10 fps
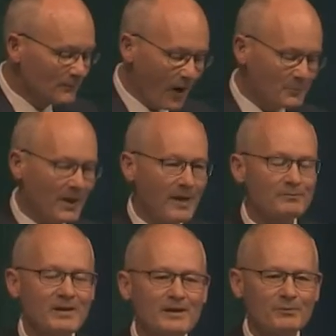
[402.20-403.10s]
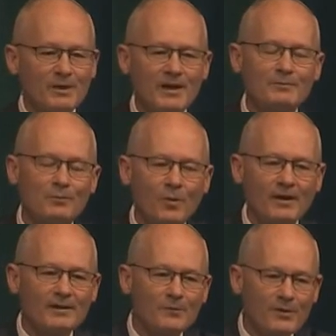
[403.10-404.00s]
our plan B is we had been
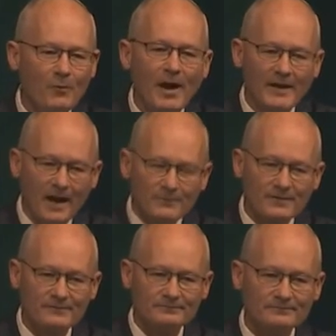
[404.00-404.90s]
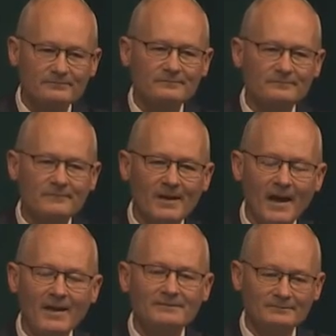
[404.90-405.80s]
working with the White House,
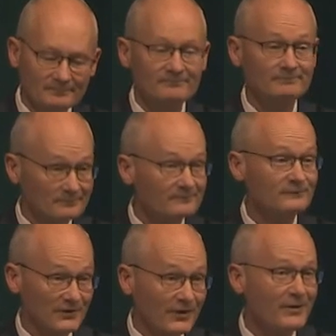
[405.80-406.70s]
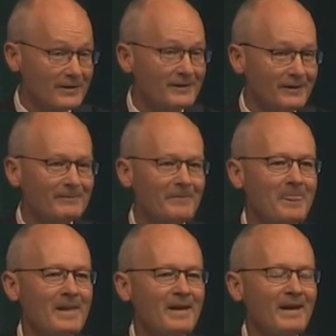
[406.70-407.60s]
and seriously,
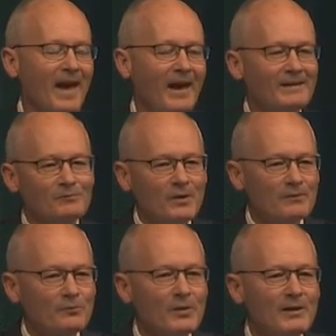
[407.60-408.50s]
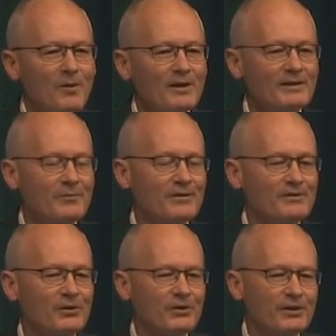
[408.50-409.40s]
and we, we didn't want to deal with the
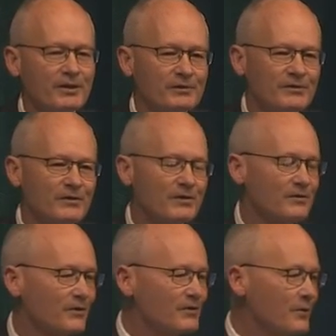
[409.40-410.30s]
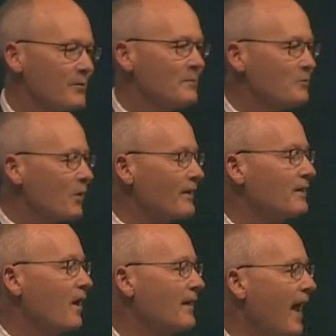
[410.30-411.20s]
security concerns, so we'd been working
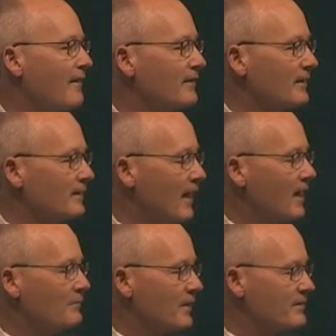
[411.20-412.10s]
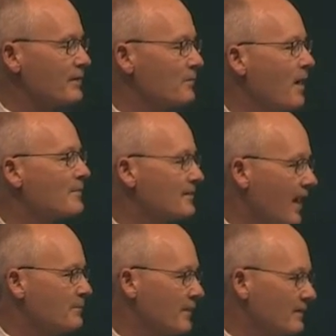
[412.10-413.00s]
on having uh, President Obama
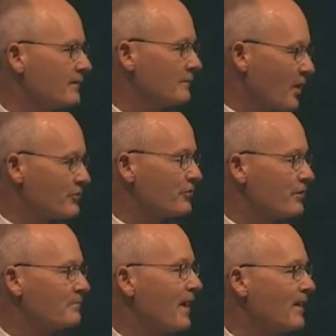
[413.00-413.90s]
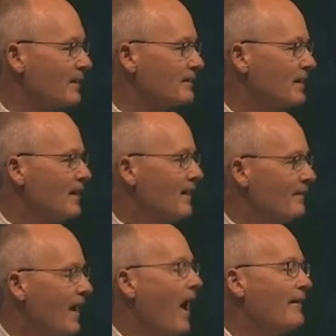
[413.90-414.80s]
Skype in if Marshall couldn't make it.
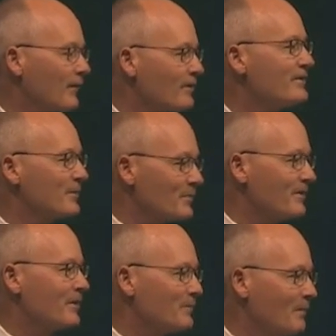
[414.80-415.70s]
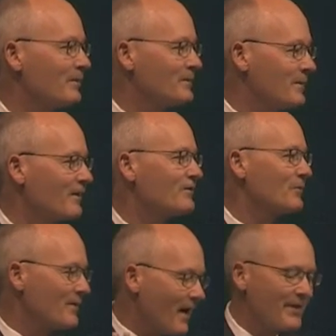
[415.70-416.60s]
Now, I've heard he's a pretty good public speaker, so
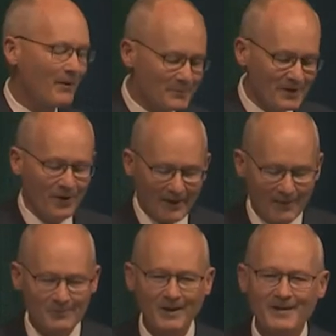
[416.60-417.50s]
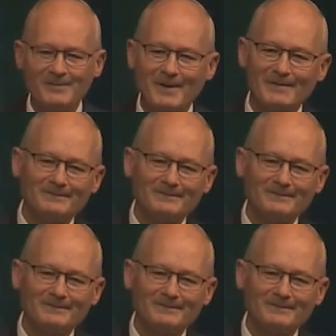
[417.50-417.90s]
we thought that would be an okay replacement.